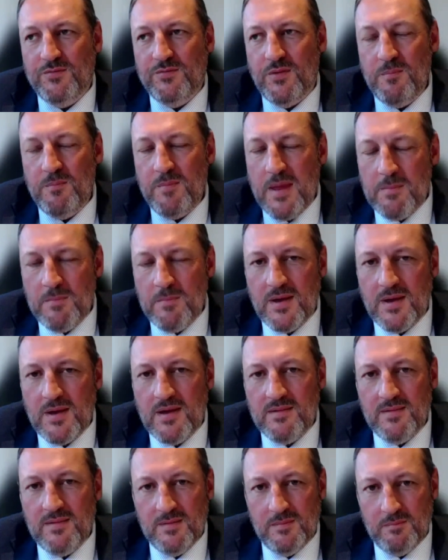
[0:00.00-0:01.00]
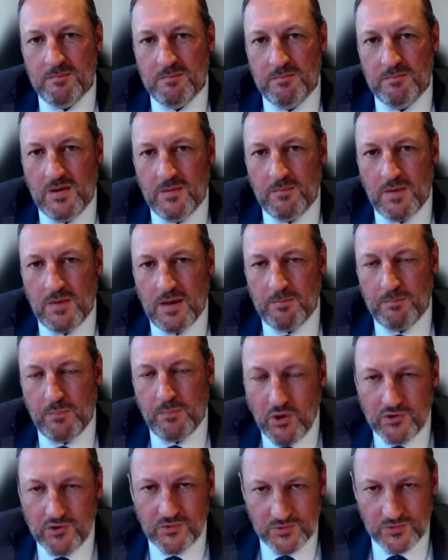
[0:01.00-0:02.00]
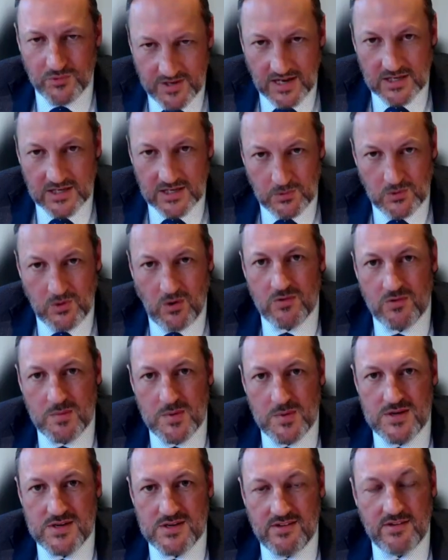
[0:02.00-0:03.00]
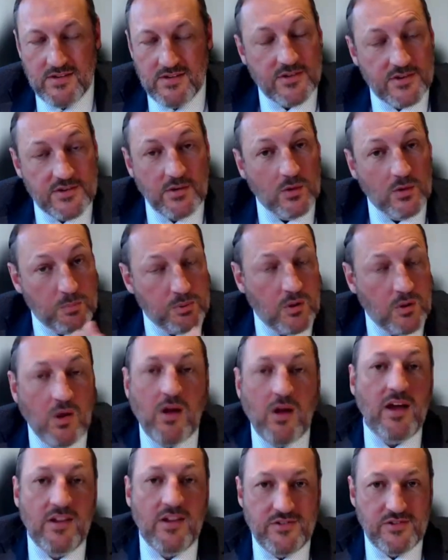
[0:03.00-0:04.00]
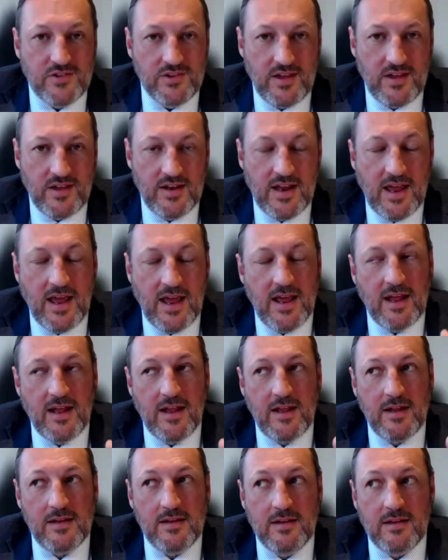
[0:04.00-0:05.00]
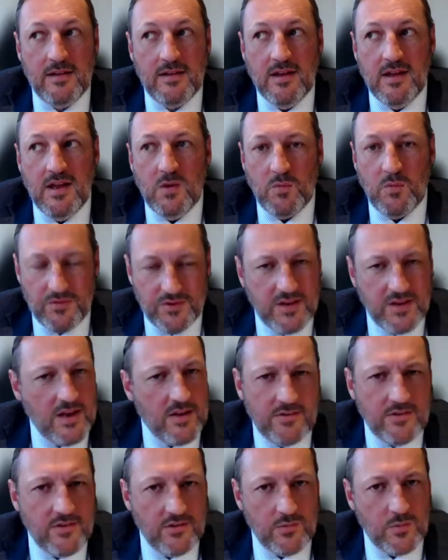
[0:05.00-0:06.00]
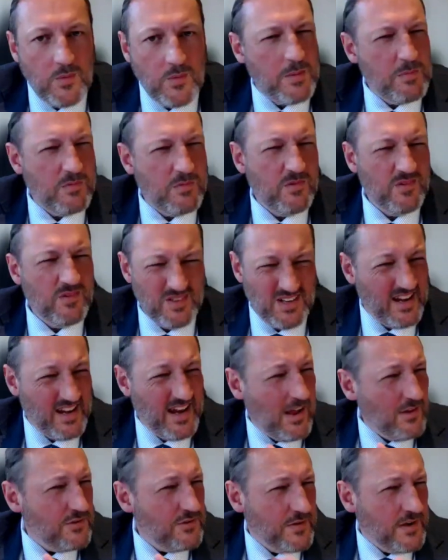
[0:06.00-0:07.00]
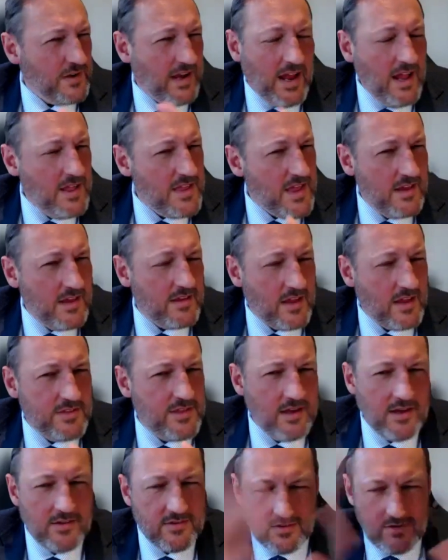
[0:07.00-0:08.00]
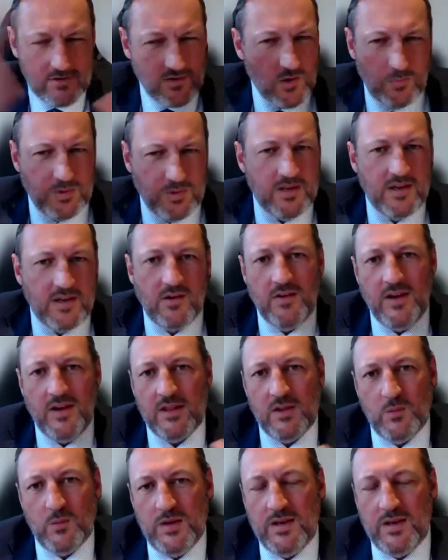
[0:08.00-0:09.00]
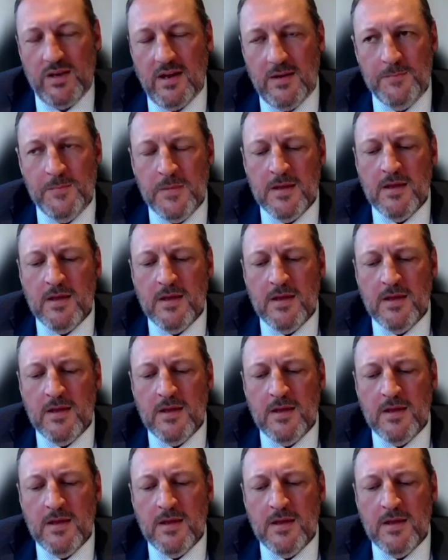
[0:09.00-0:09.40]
member personal deductible contributions. It still applies to that, and we've seen instances where accountants forget. They think it's just completely gone out the window.